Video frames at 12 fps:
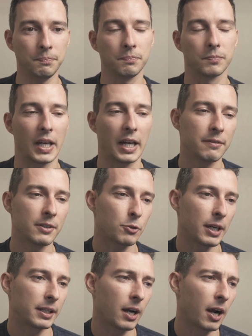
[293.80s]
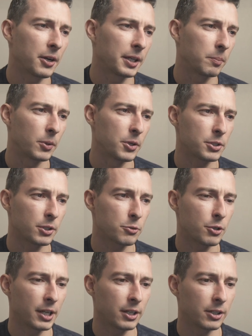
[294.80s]
I even tried hiring a personal
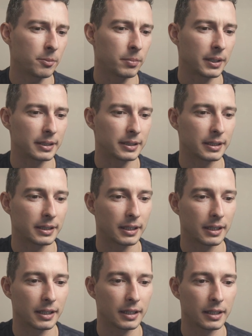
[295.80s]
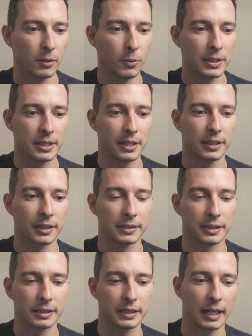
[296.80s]
trainer, but uh, it was
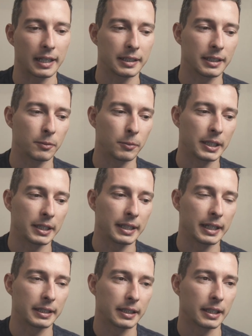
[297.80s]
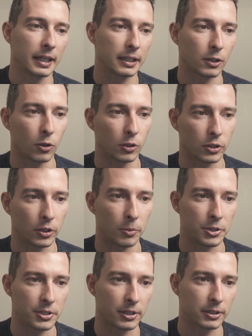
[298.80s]
inconsistent. I didn't really get like long term
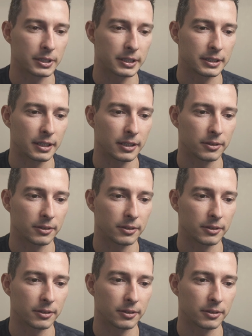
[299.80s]
results and stuff.